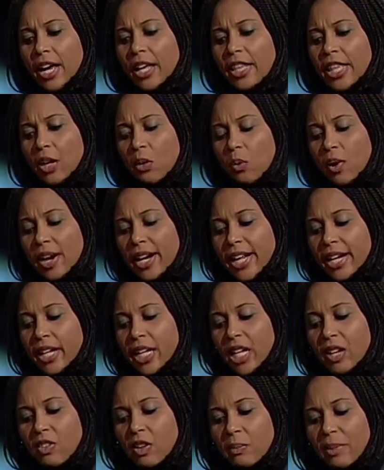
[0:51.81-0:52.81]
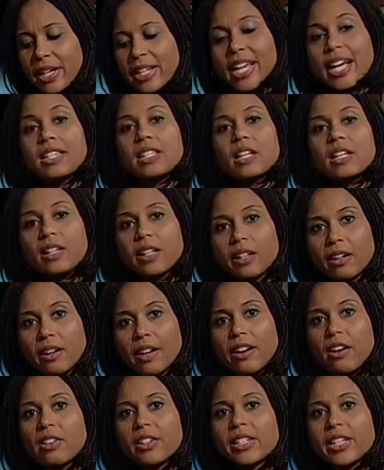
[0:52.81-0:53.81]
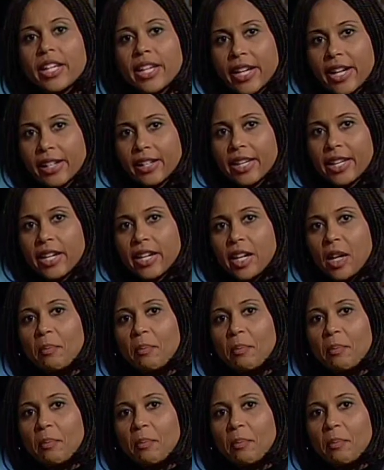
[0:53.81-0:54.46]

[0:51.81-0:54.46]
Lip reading: The Iranian government has clearly articulated